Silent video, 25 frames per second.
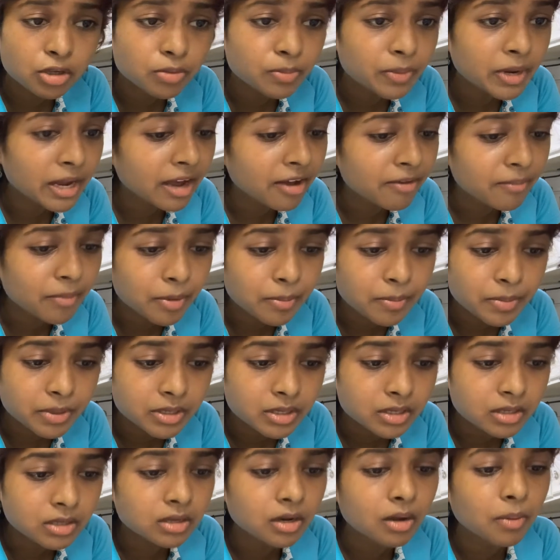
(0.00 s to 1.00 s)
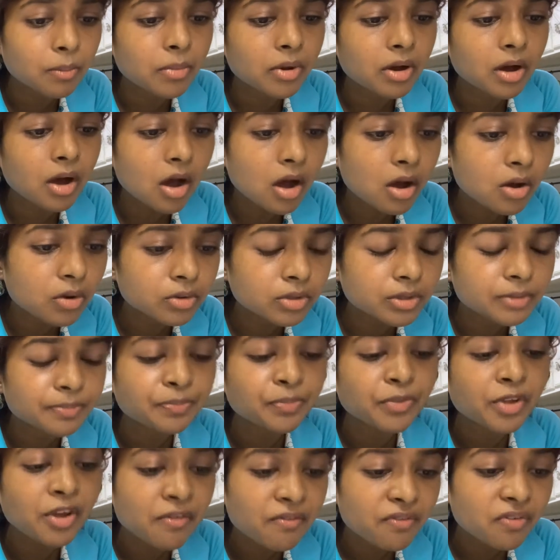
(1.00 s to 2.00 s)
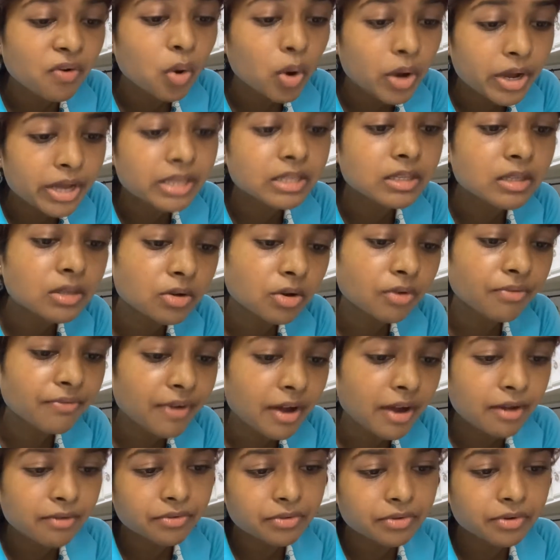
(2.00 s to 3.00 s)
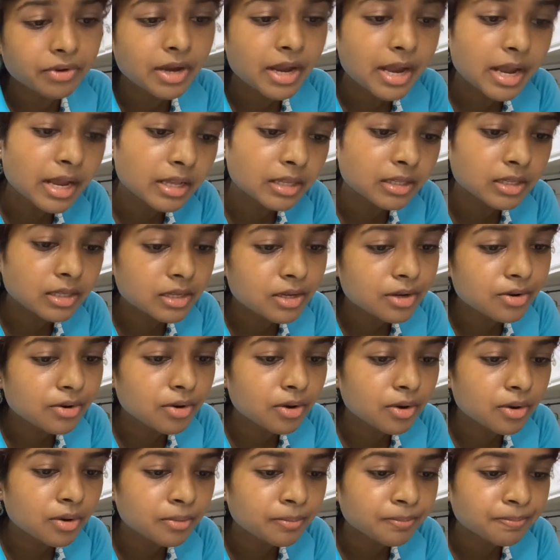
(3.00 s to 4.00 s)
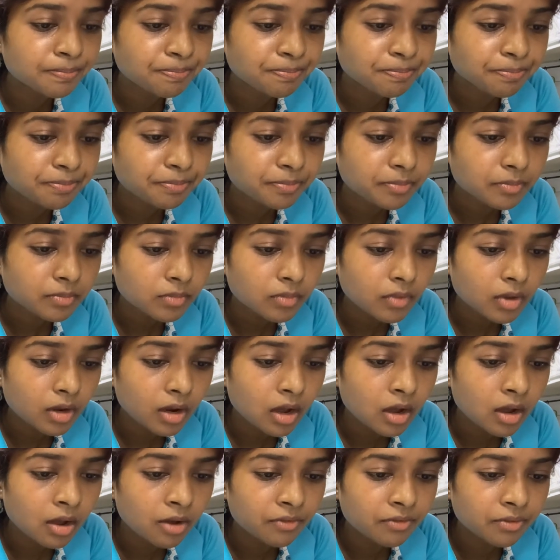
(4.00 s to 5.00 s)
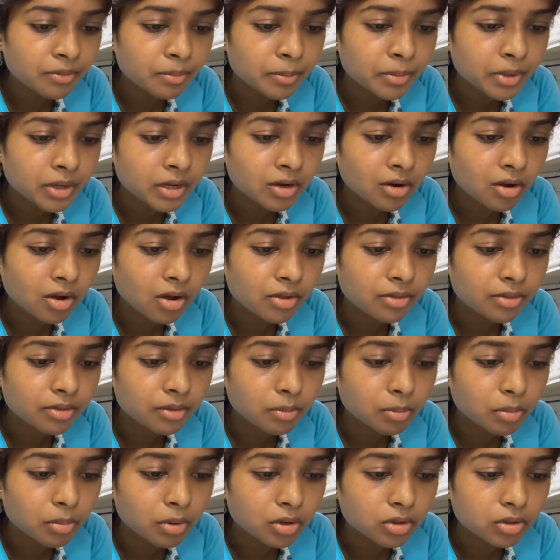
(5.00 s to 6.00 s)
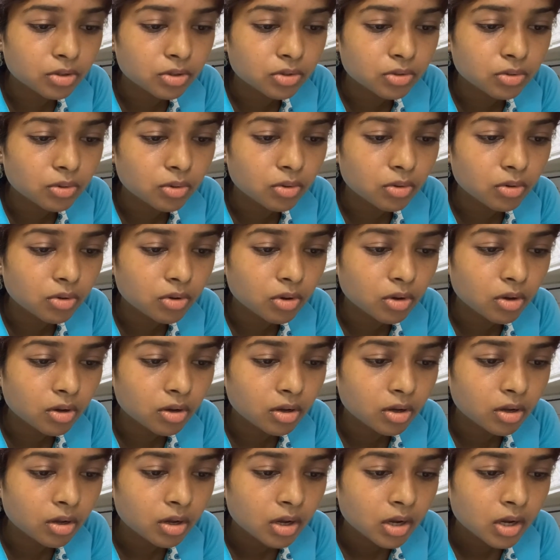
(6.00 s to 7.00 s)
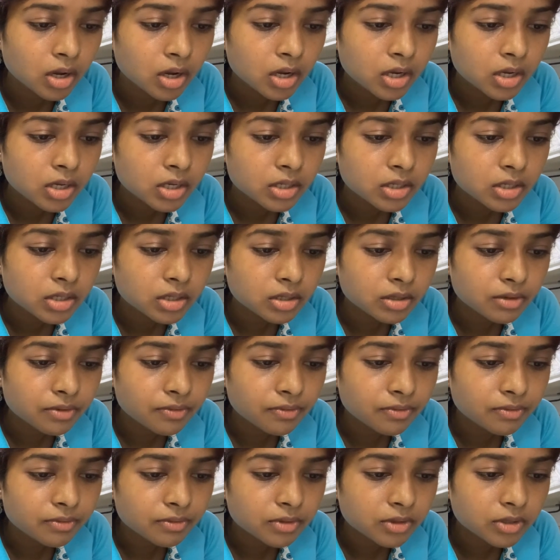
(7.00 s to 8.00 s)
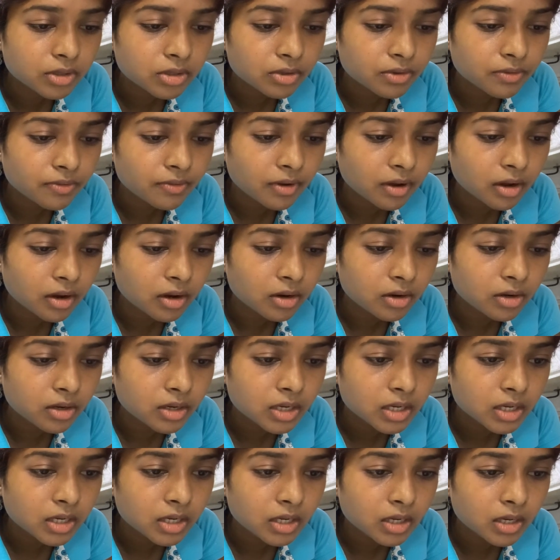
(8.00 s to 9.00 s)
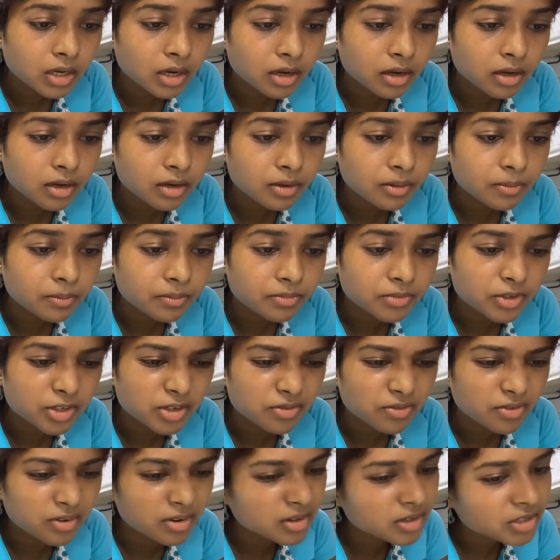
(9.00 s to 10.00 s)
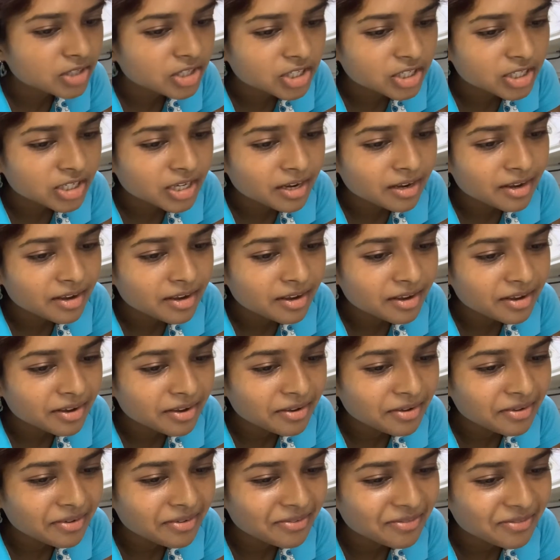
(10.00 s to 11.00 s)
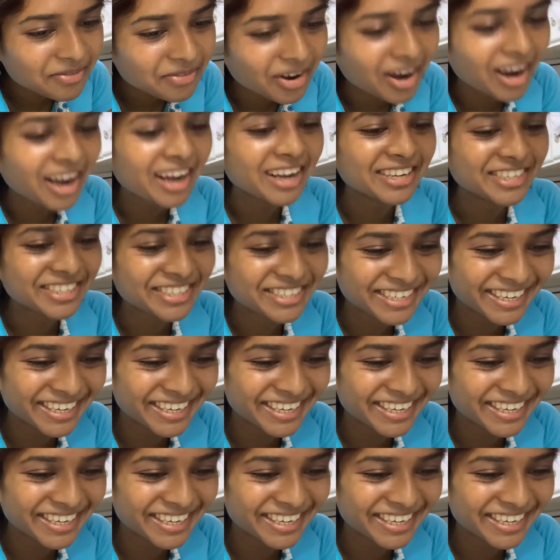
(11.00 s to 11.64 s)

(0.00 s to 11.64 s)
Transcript: me i have my business number out 4805380 i haven't been on the book so long Shiv Shivari um Shiv Shivraj